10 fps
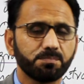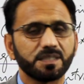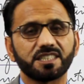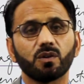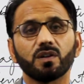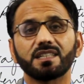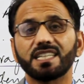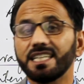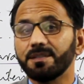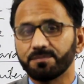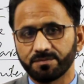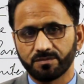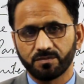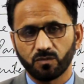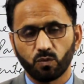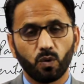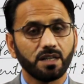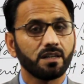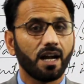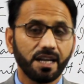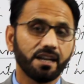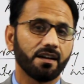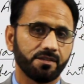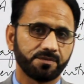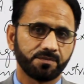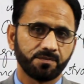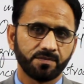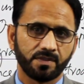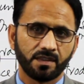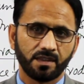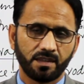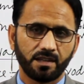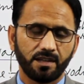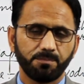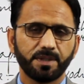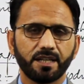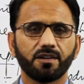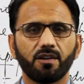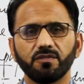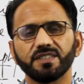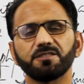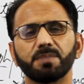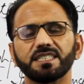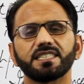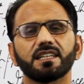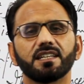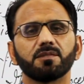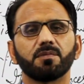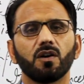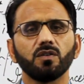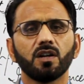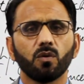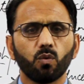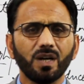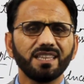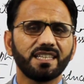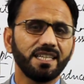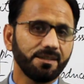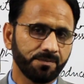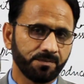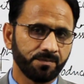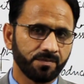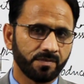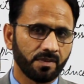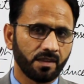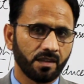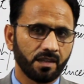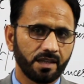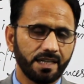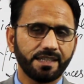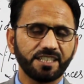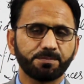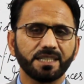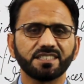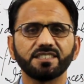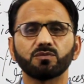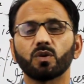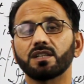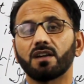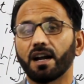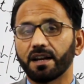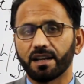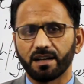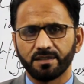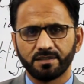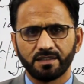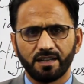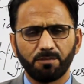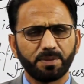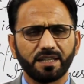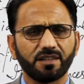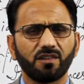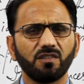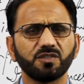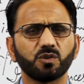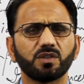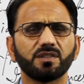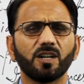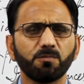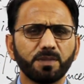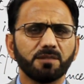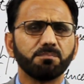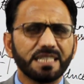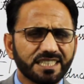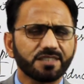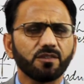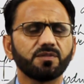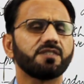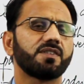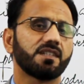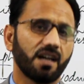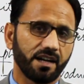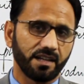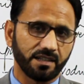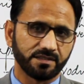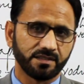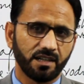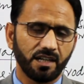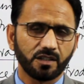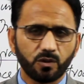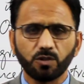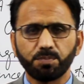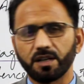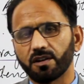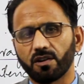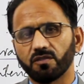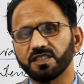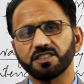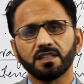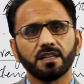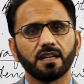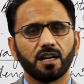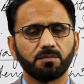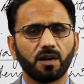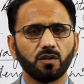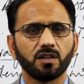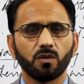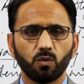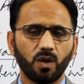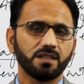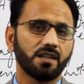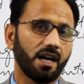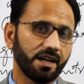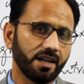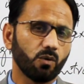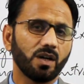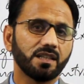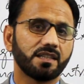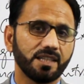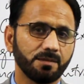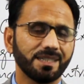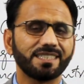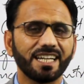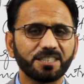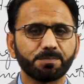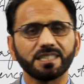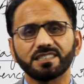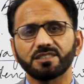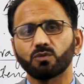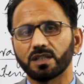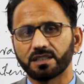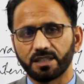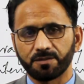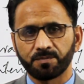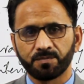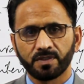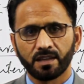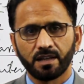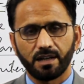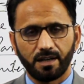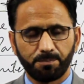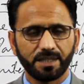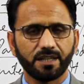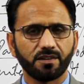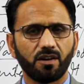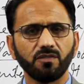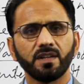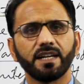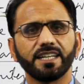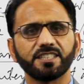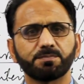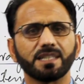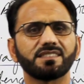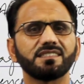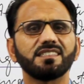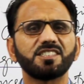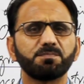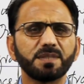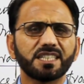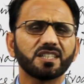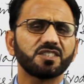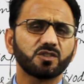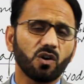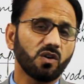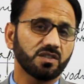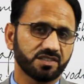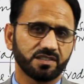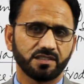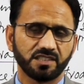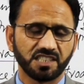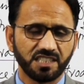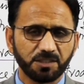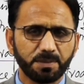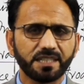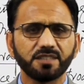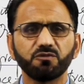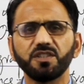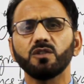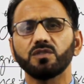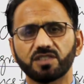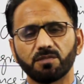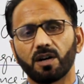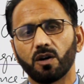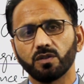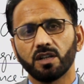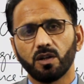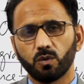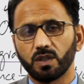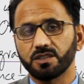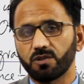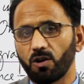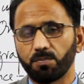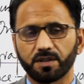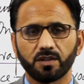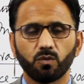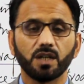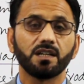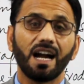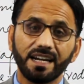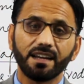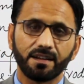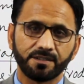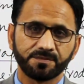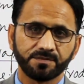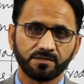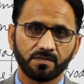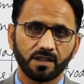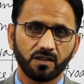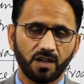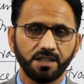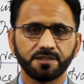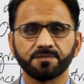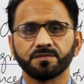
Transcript: particular theme, one idea. A paragraph is basically about one theme. It expresses one idea. A paragraph should not be the mixture of different ideas. A good paragraph is about one idea, one theme. It expresses one theme. A paragraph expresses the speaker's thoughts, the speaker's views about one topic, one idea, right?